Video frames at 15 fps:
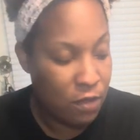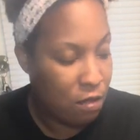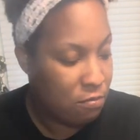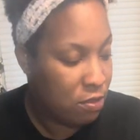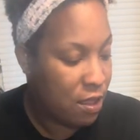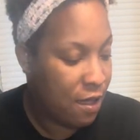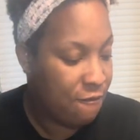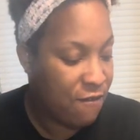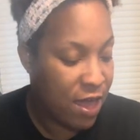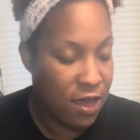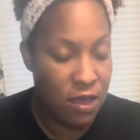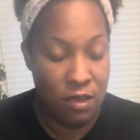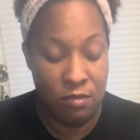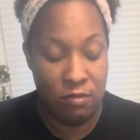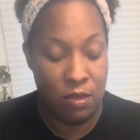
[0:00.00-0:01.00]
that
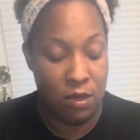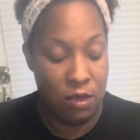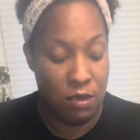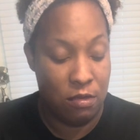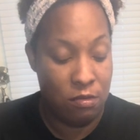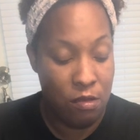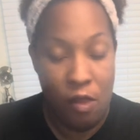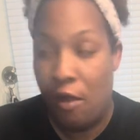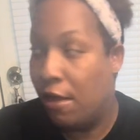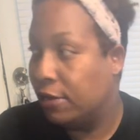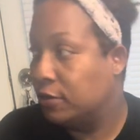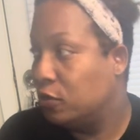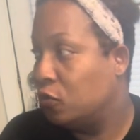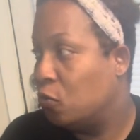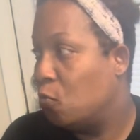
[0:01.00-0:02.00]
Vegas is
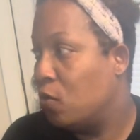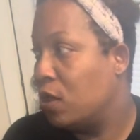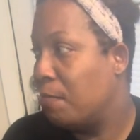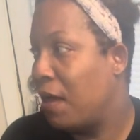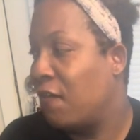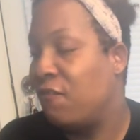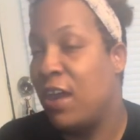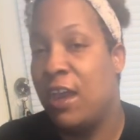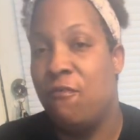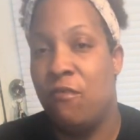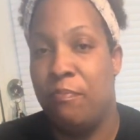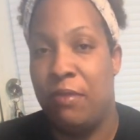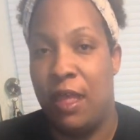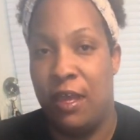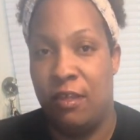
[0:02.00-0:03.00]
one of my favorite
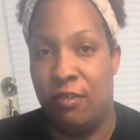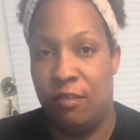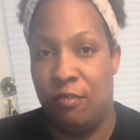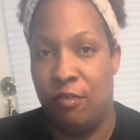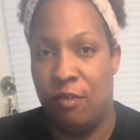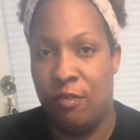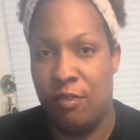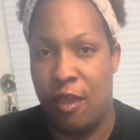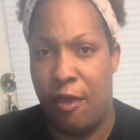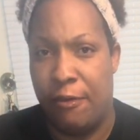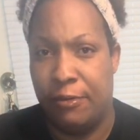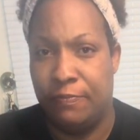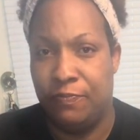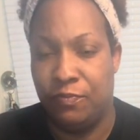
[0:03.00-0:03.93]
places. So,